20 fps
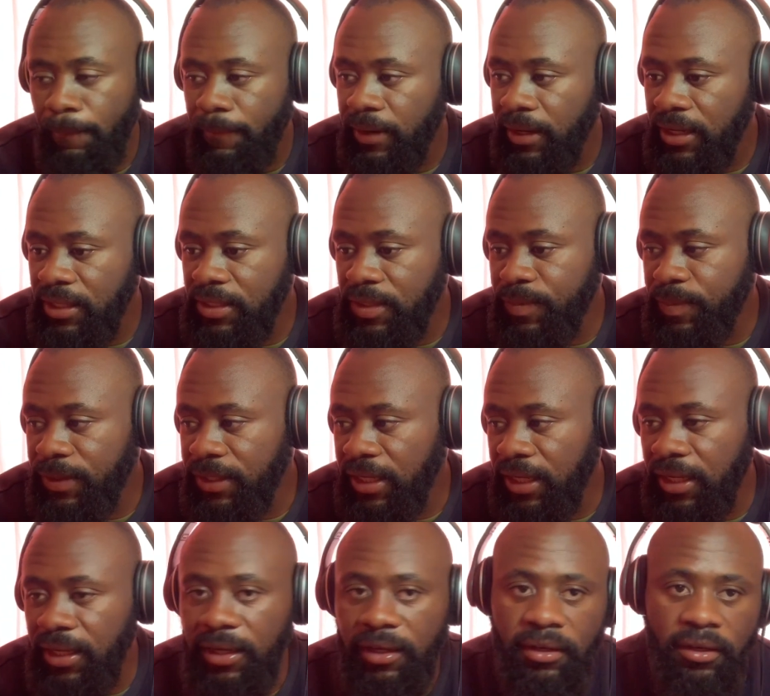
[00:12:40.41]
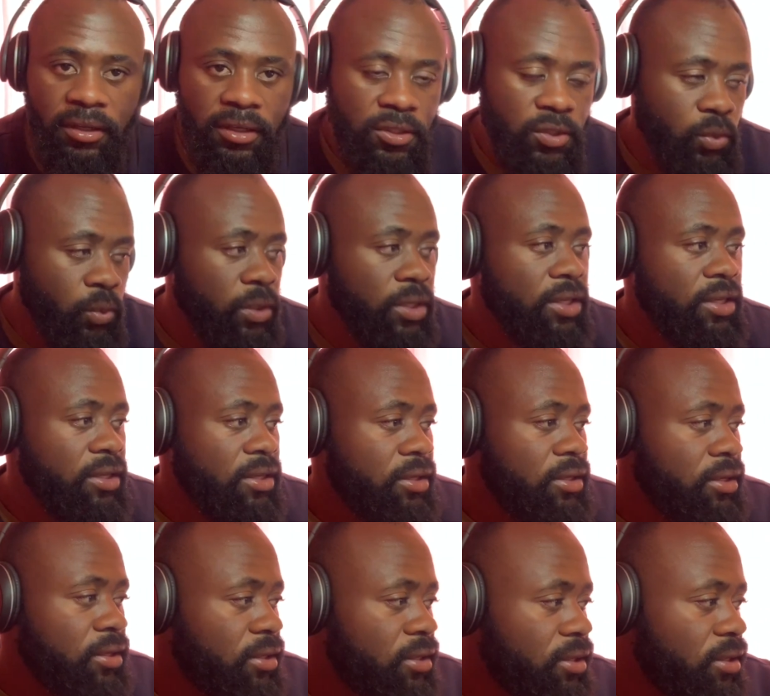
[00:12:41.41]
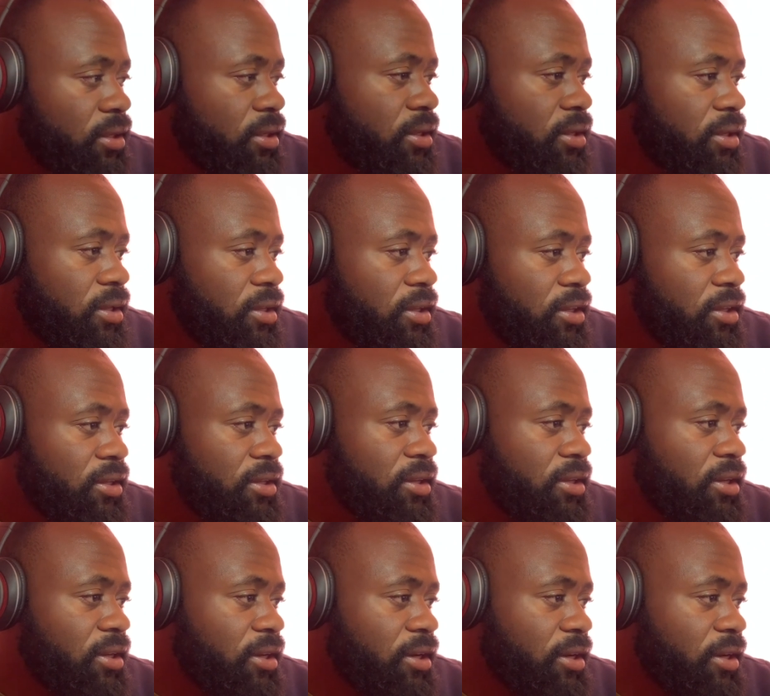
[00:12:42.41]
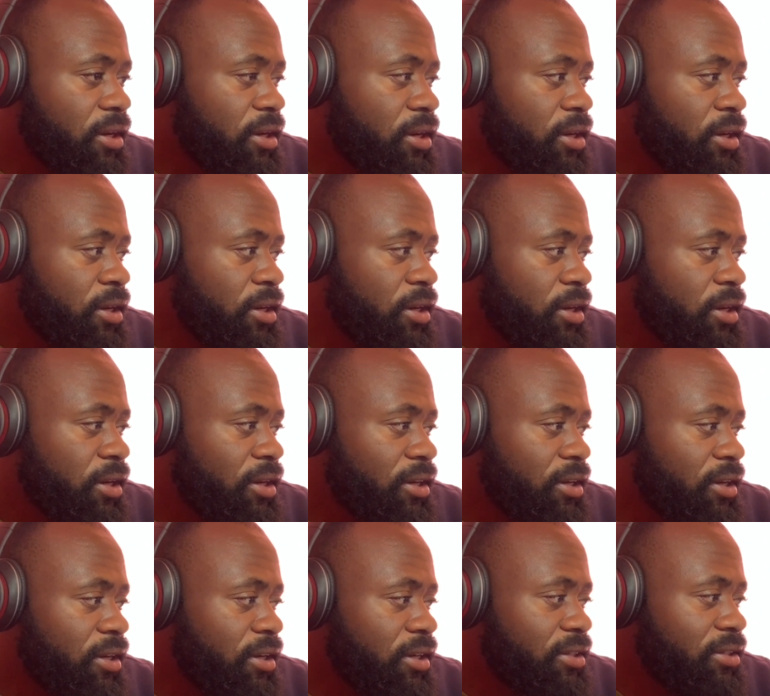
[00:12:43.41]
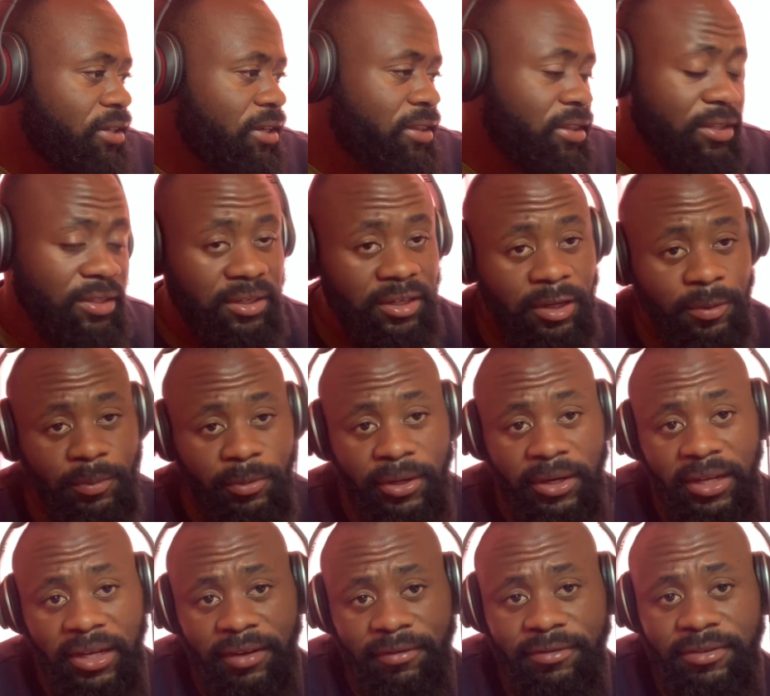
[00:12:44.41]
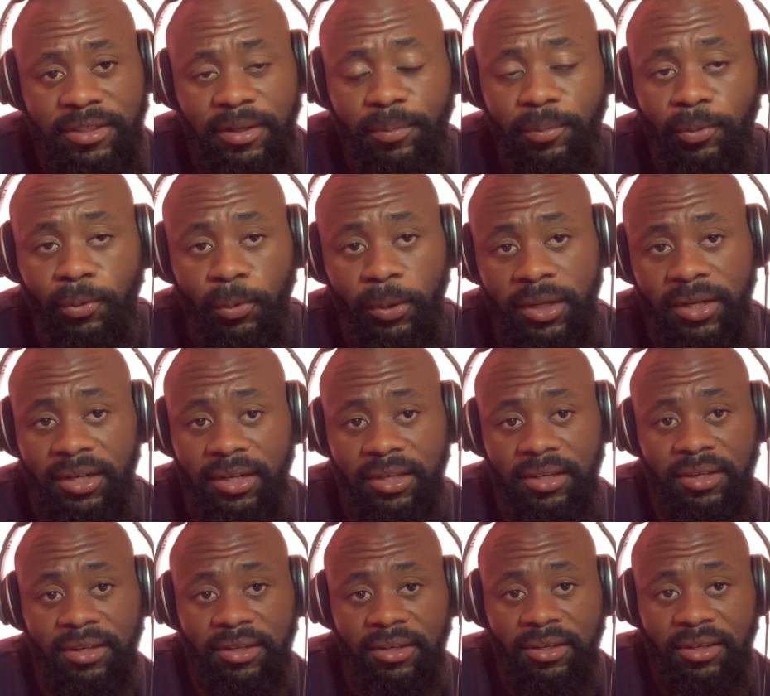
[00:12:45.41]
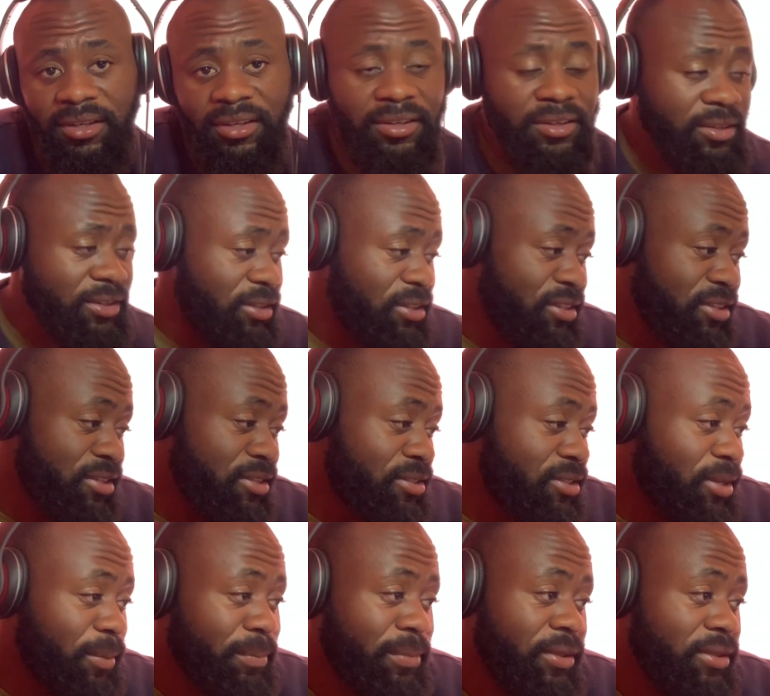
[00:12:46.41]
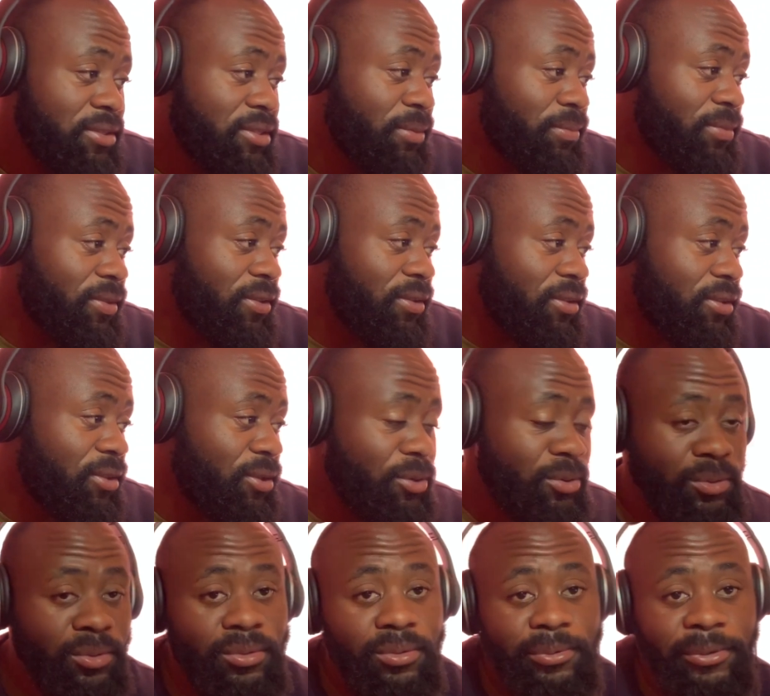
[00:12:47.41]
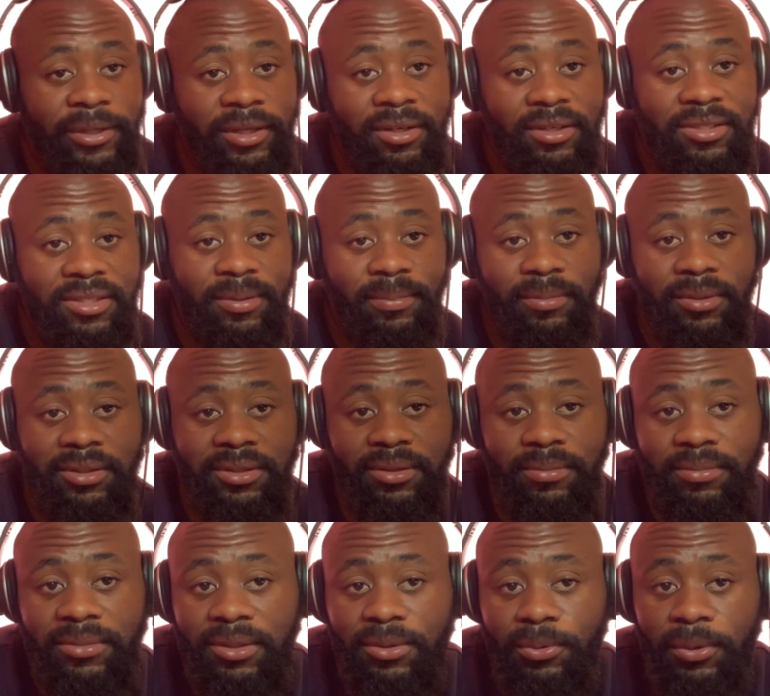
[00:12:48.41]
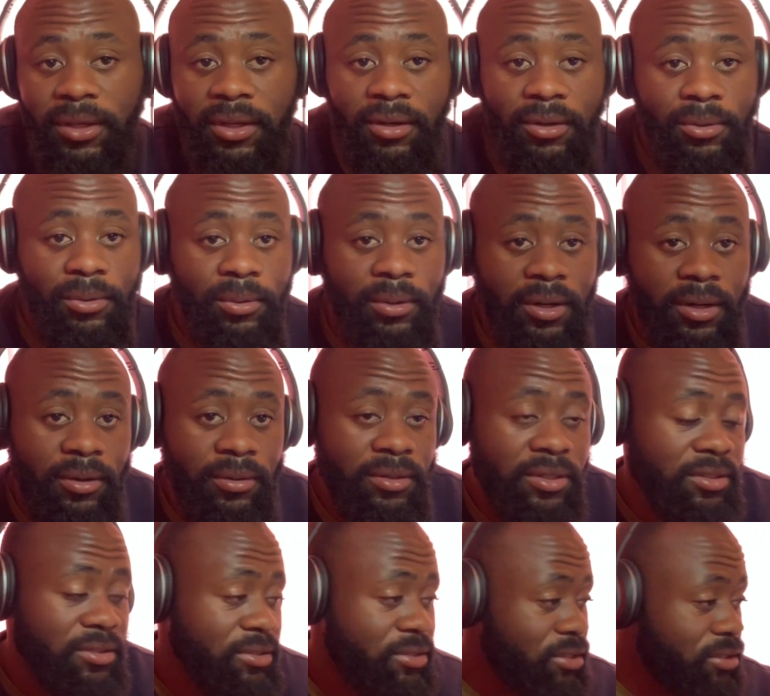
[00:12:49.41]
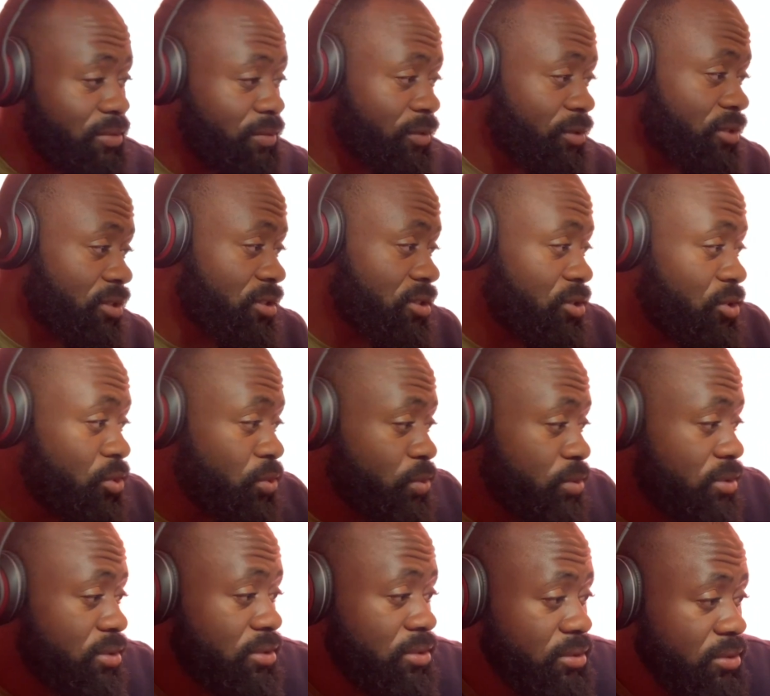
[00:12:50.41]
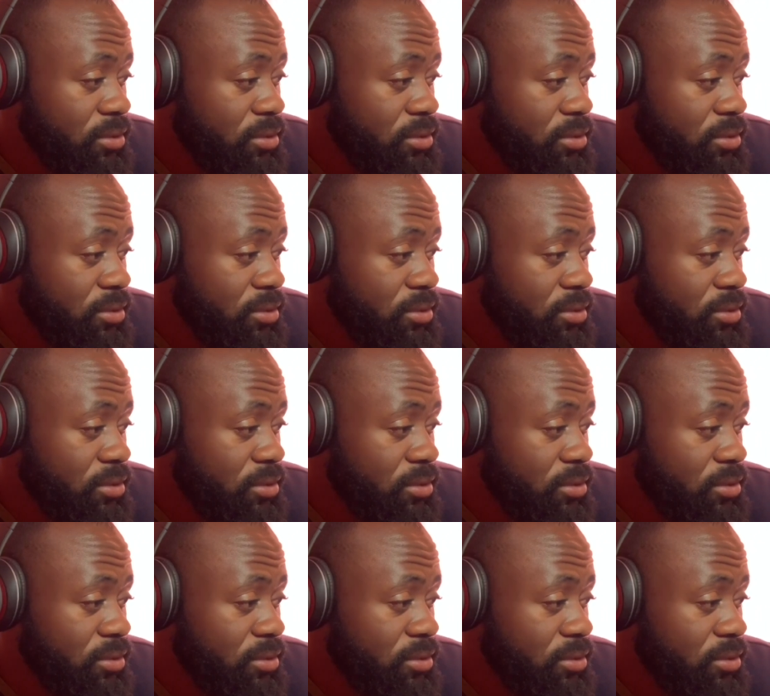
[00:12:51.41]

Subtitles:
Let's meet again next week. I think now I'm gonna have some weekly something, weekly something where I go around and search for this news.